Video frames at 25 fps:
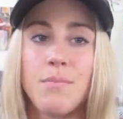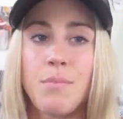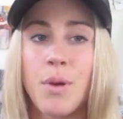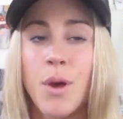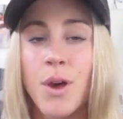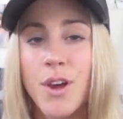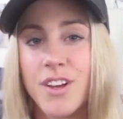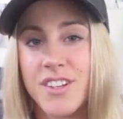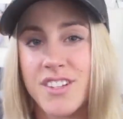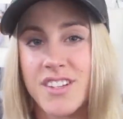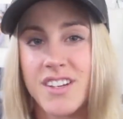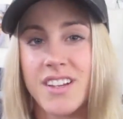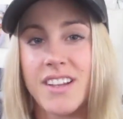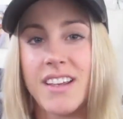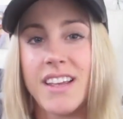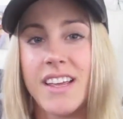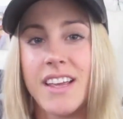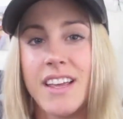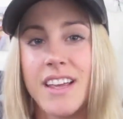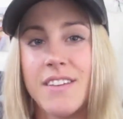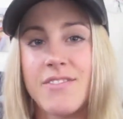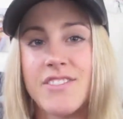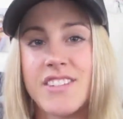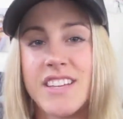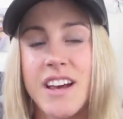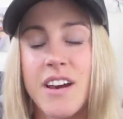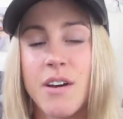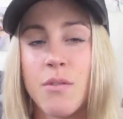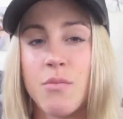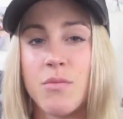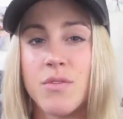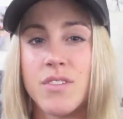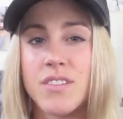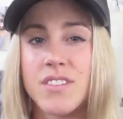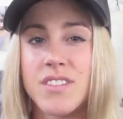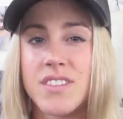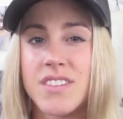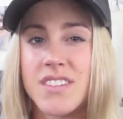Personally, if
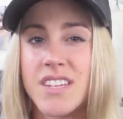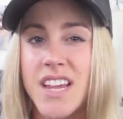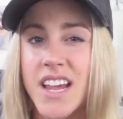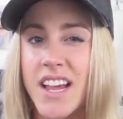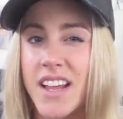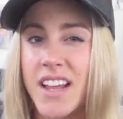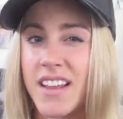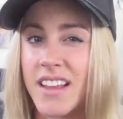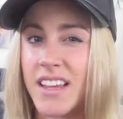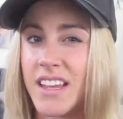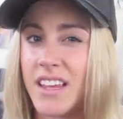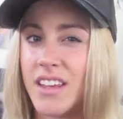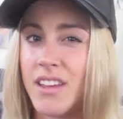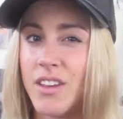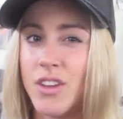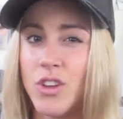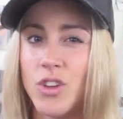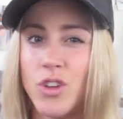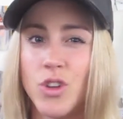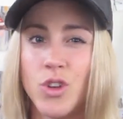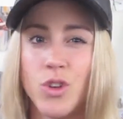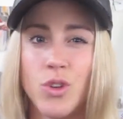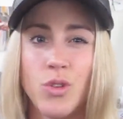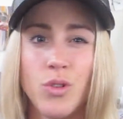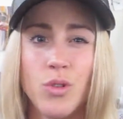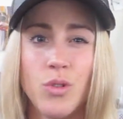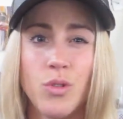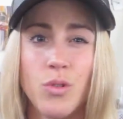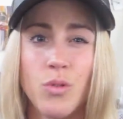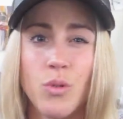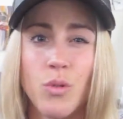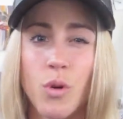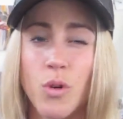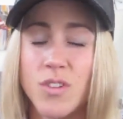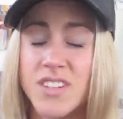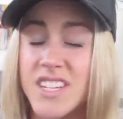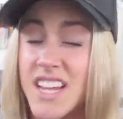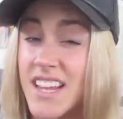someone was telling
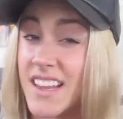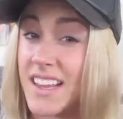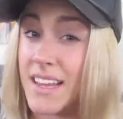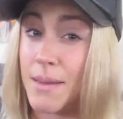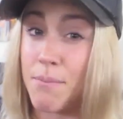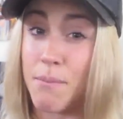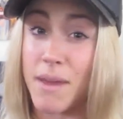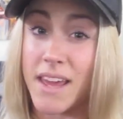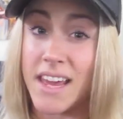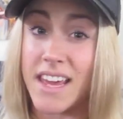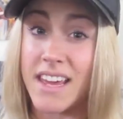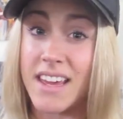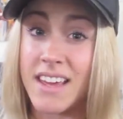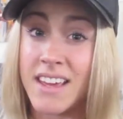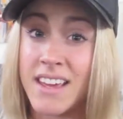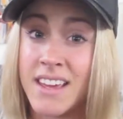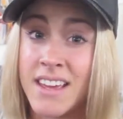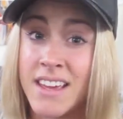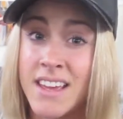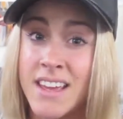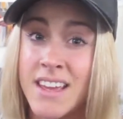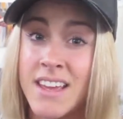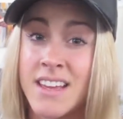you or telling me